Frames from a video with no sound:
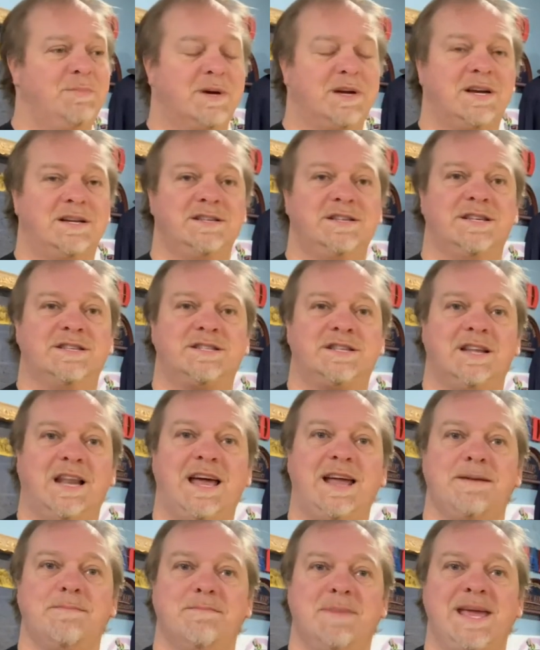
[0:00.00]
because it's
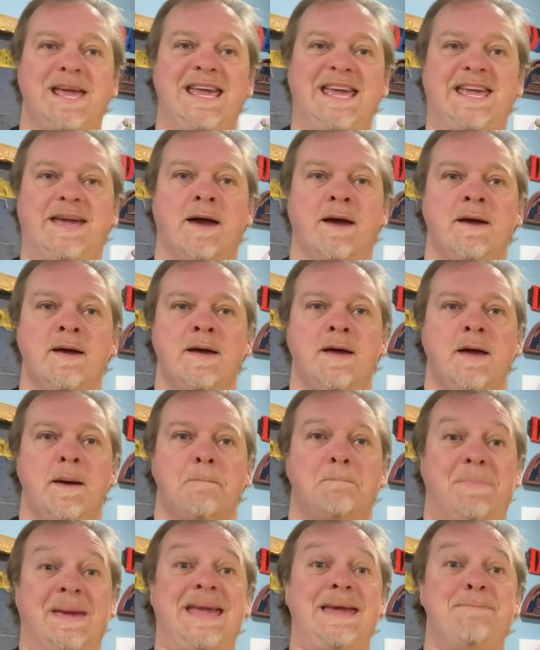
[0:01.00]
letting me
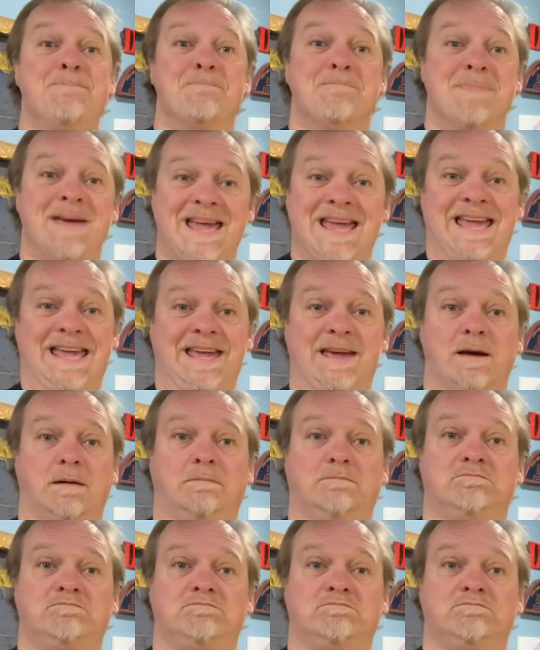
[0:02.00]
be me.